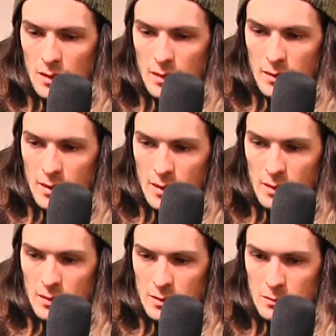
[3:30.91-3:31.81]

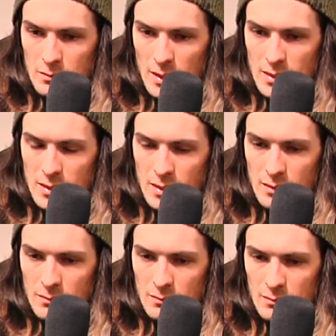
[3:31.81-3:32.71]
And so
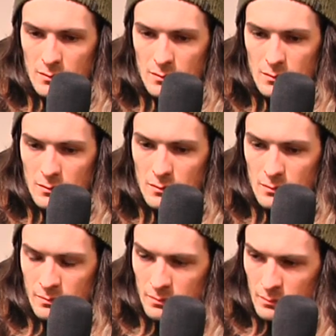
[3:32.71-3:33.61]
yesterday,
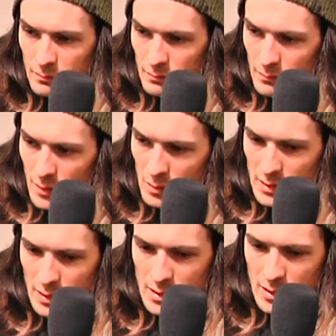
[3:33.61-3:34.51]
I was
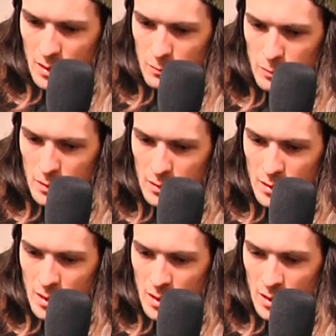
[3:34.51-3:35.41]
like, let's go for it.
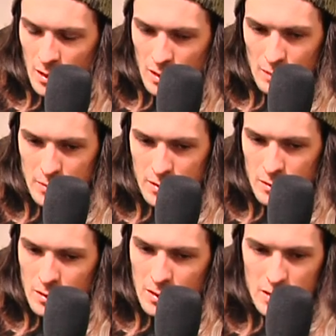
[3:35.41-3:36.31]
Grabbed the
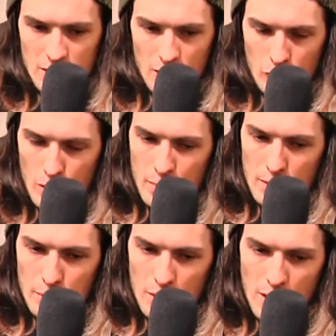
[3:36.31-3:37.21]
screw gun and just started ripping it
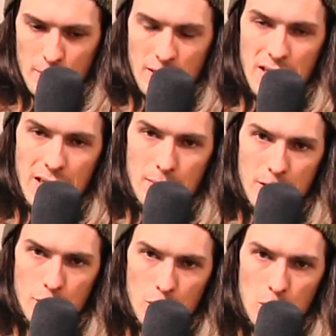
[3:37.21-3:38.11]
apart. I've been thinking about
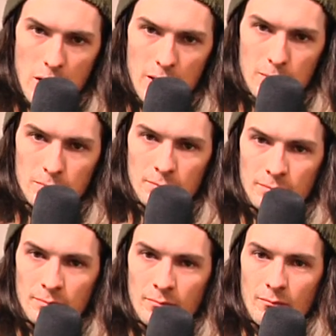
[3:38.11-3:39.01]
it for a while.
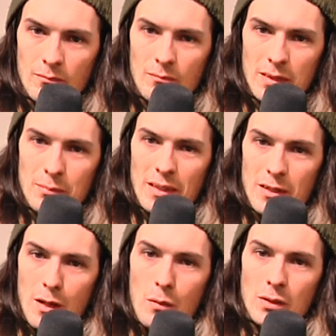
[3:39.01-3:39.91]
Believe me, I
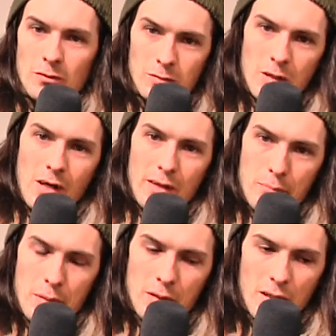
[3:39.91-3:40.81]
know what's wrong at the
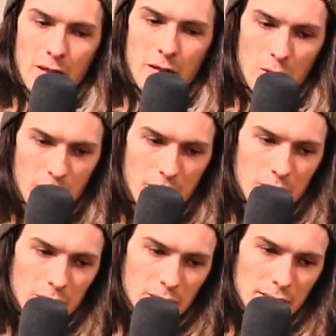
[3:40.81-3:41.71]
park. I know where the
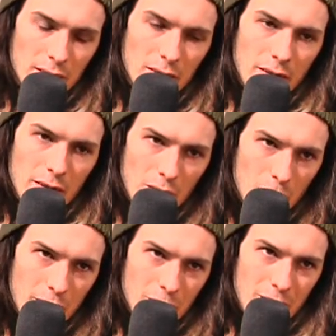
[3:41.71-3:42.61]
holes are. I know
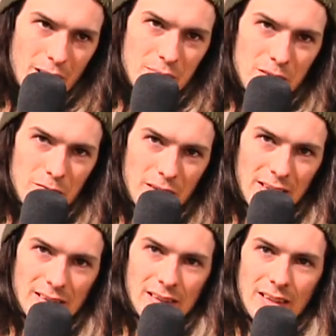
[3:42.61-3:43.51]
where the ramps are
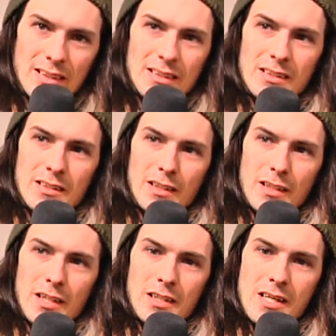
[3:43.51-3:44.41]
flexing. It's just,
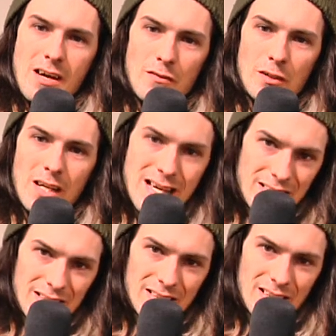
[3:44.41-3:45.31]
it never
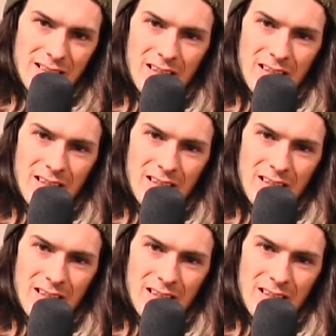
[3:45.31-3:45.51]
ends.